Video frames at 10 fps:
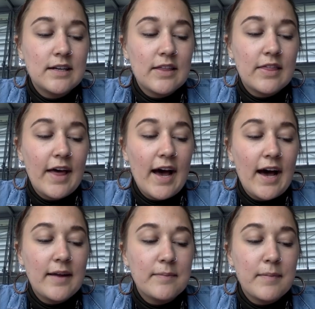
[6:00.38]

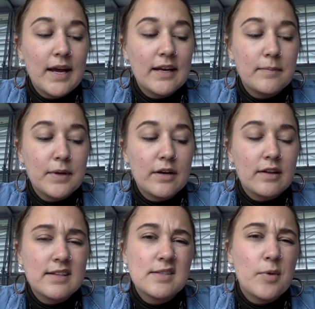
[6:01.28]
that made
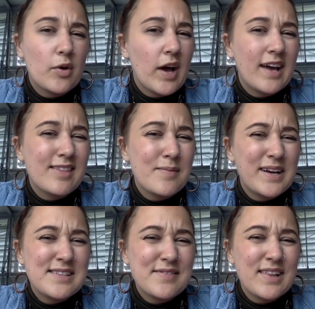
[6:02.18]
imperialism okay in the
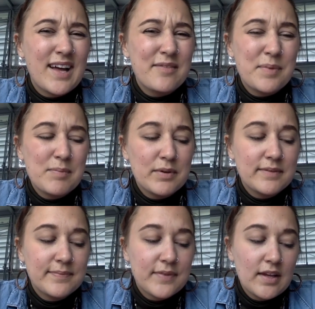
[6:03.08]
minds of a lot of people.
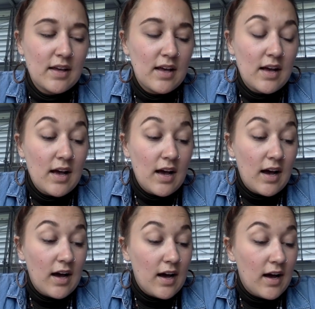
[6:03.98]

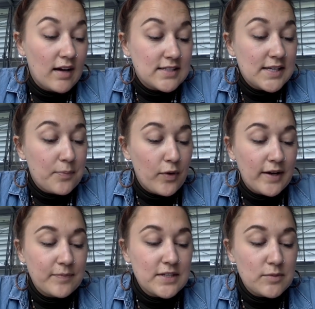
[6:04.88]

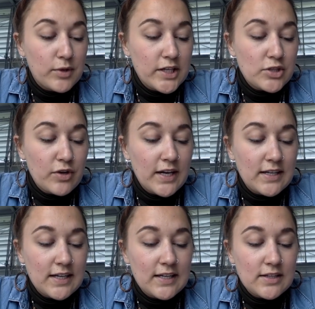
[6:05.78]
Sepoy is a British-trained
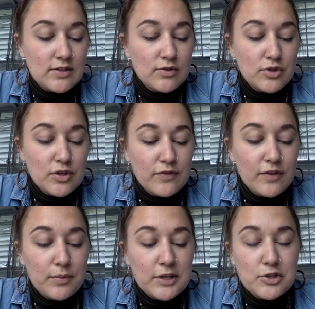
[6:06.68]
Indian soldier for
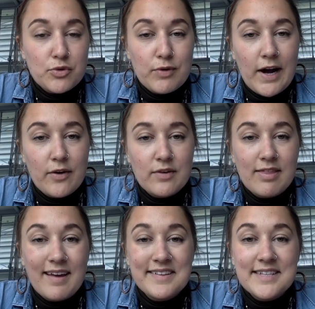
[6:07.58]
the British Crown.
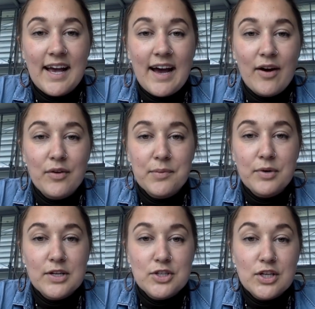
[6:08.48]
That is how the
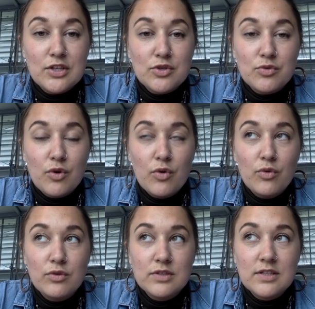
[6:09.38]
British
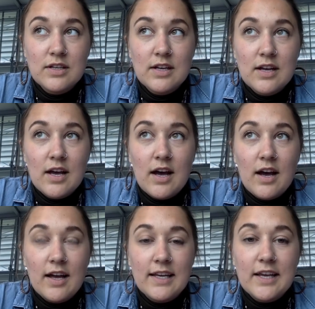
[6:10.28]
controlled
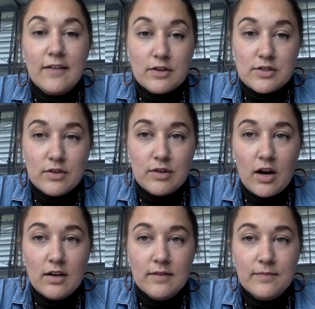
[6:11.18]
India for so
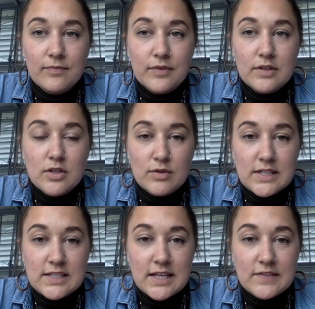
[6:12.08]
long, so
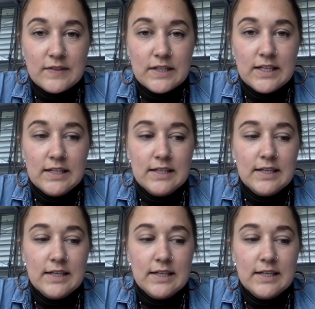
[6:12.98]
successfully,